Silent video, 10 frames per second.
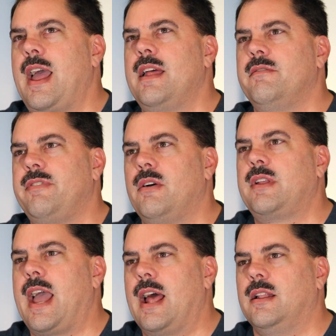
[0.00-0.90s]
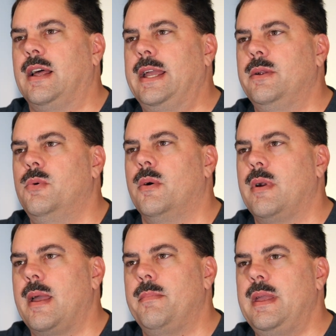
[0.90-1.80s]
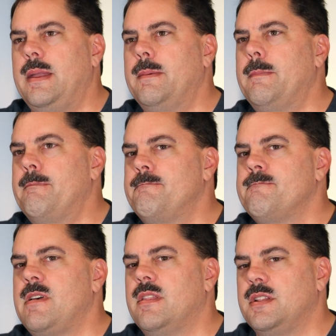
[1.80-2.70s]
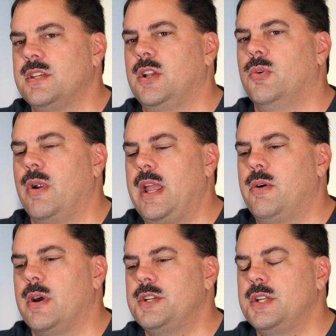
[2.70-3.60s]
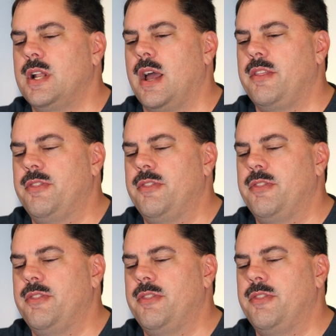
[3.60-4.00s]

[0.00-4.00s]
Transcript: I hadn't found Catalyte, where would I be? That's a great question. I